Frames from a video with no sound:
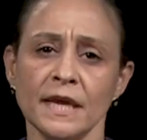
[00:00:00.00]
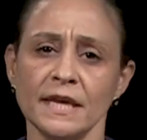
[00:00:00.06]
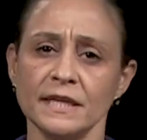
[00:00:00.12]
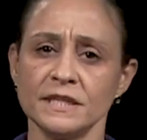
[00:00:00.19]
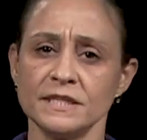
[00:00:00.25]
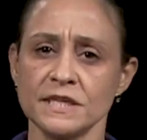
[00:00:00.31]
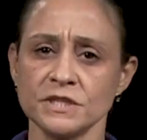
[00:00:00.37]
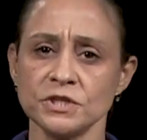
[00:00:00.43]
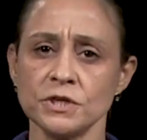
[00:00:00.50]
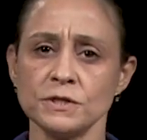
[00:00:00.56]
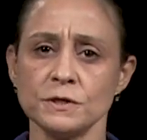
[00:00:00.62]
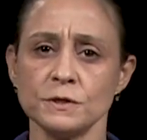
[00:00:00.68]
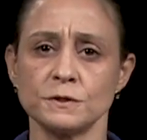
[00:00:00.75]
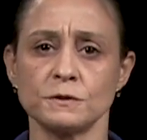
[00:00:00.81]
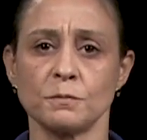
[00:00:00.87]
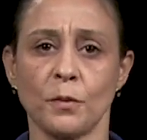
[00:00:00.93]
In addition
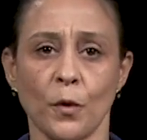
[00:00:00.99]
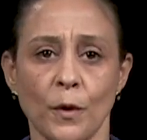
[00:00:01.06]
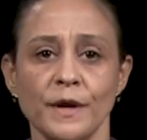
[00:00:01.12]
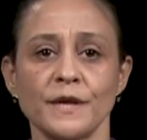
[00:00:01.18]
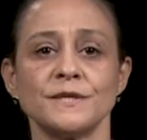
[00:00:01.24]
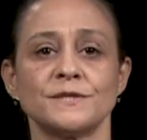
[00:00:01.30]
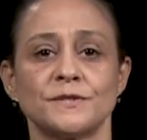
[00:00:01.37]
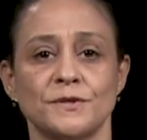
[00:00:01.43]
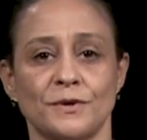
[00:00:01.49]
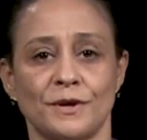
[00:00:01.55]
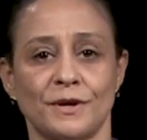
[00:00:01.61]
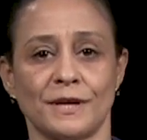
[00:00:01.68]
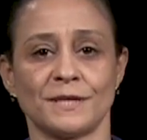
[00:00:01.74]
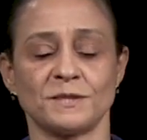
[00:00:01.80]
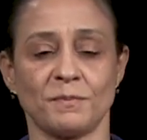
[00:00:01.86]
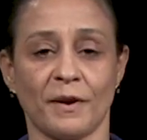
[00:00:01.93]
to supporting
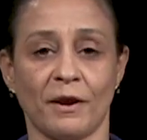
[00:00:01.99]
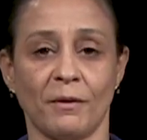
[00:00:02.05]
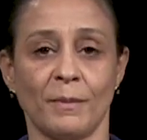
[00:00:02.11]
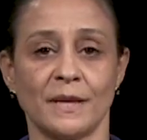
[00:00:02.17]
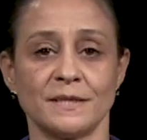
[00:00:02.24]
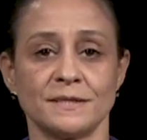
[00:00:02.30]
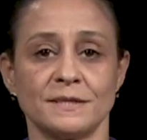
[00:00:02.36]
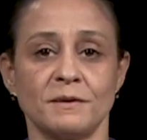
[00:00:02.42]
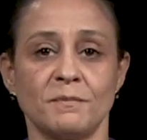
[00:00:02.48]
student experiments,